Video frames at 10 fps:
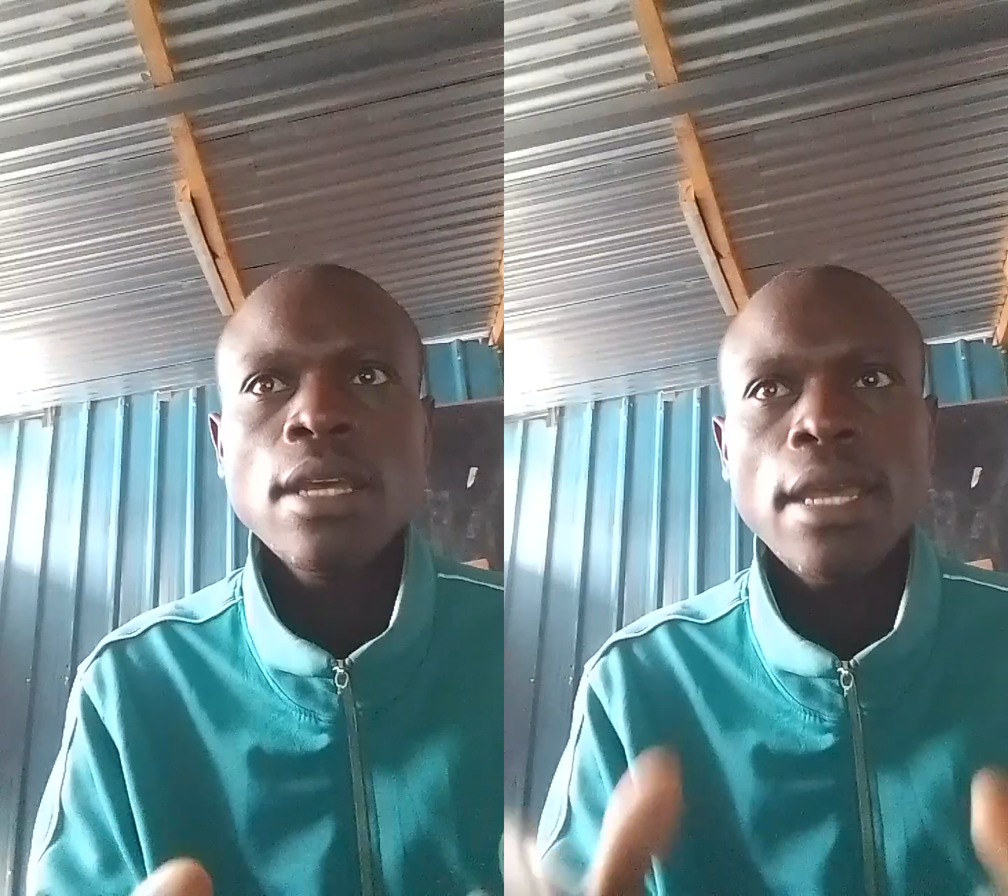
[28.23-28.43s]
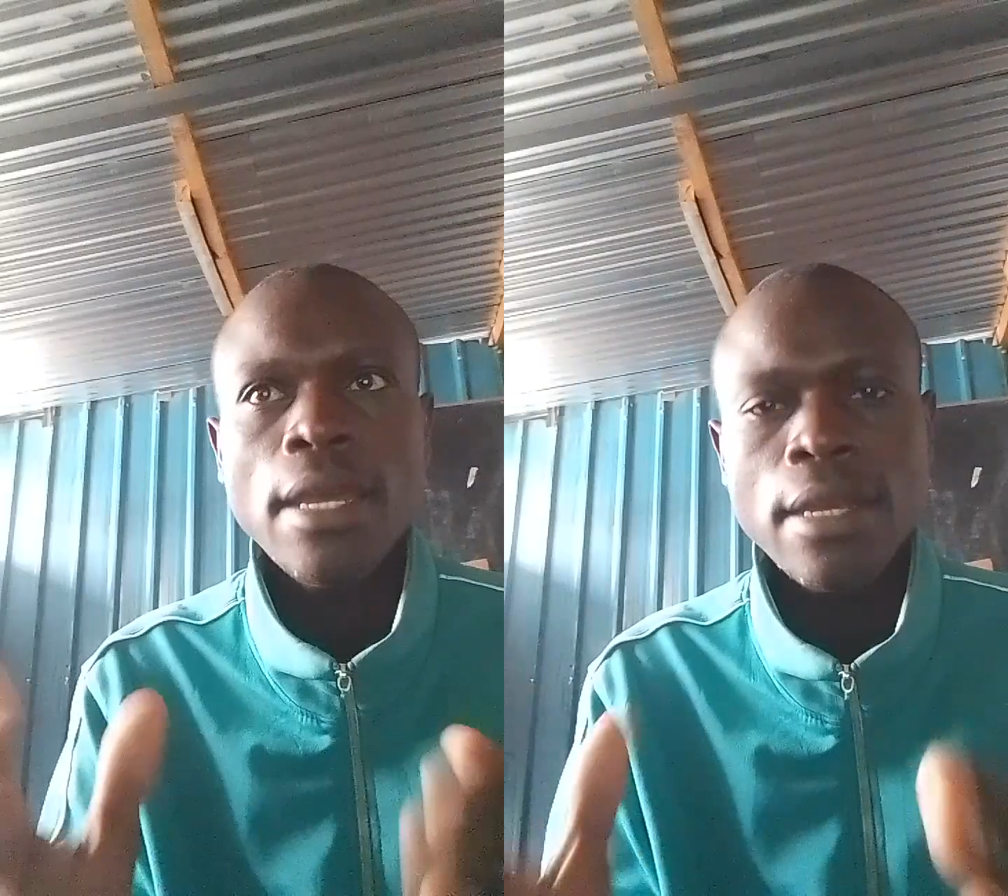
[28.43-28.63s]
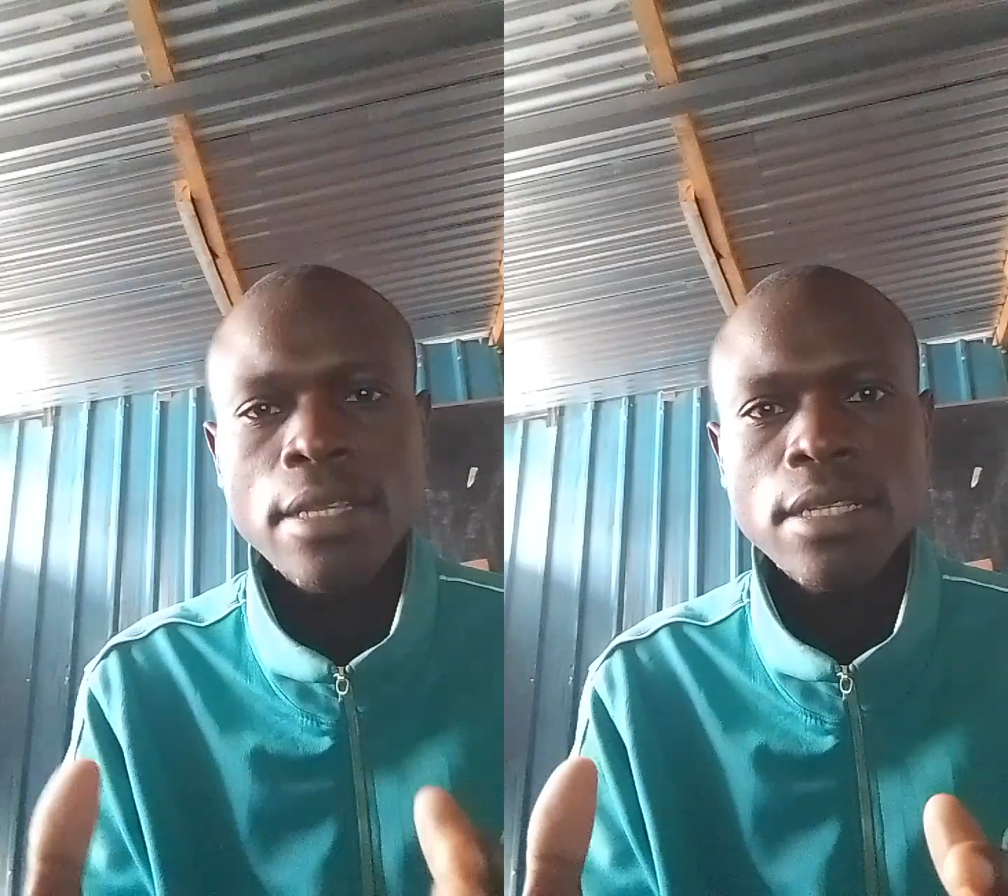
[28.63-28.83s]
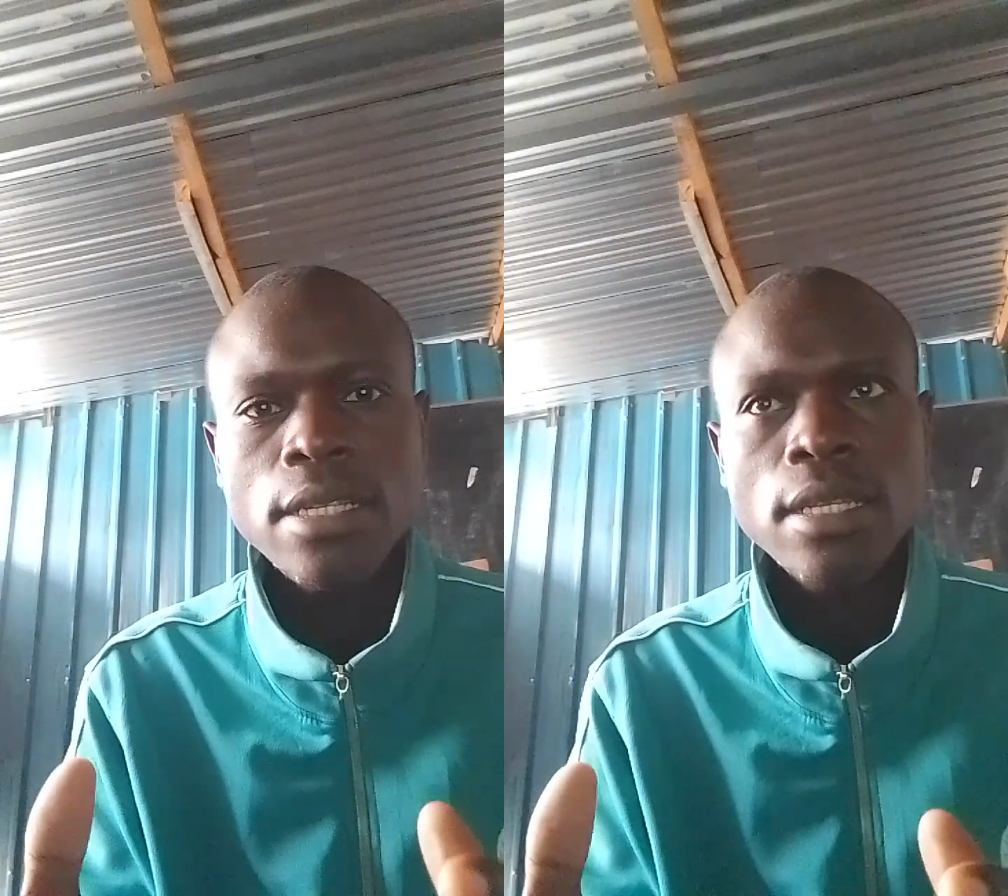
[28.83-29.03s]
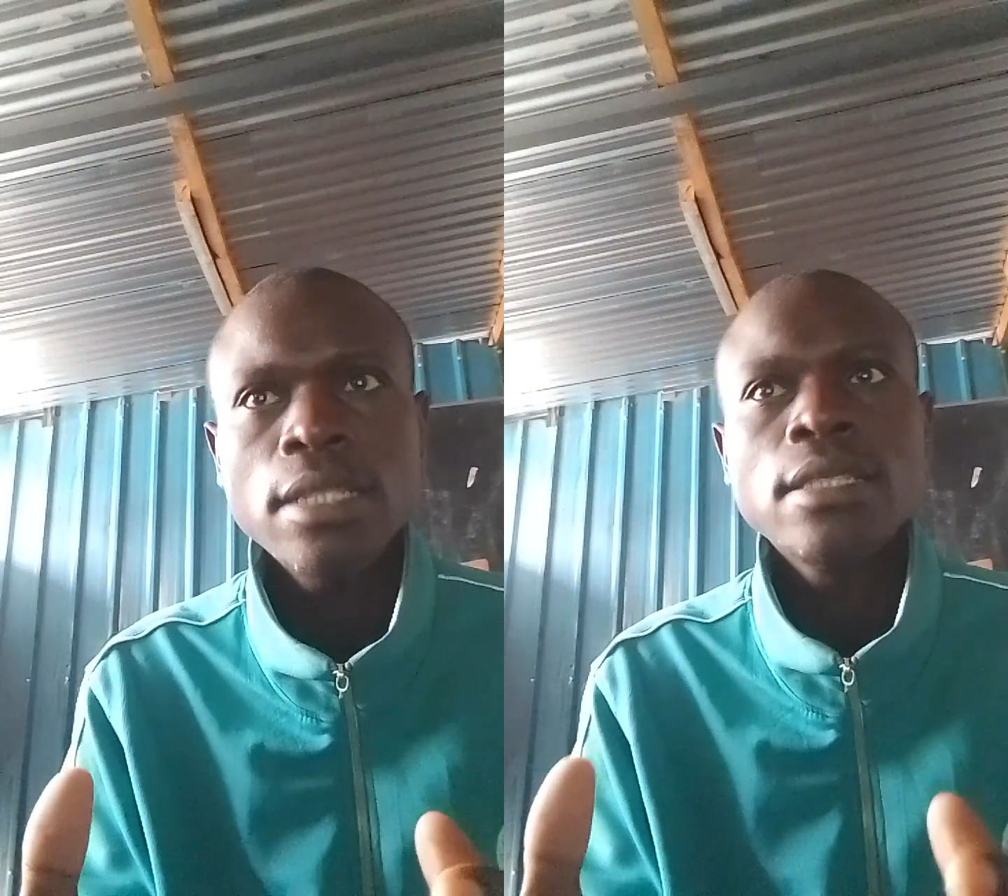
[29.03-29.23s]

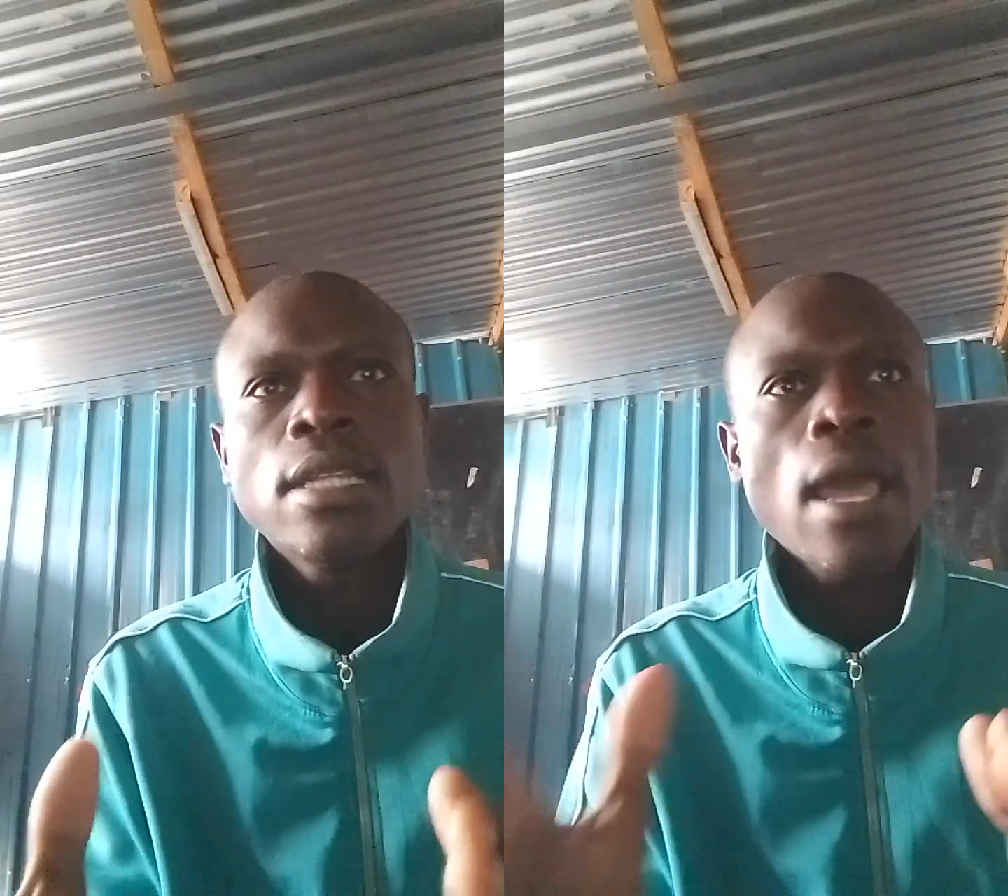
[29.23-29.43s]
energy is the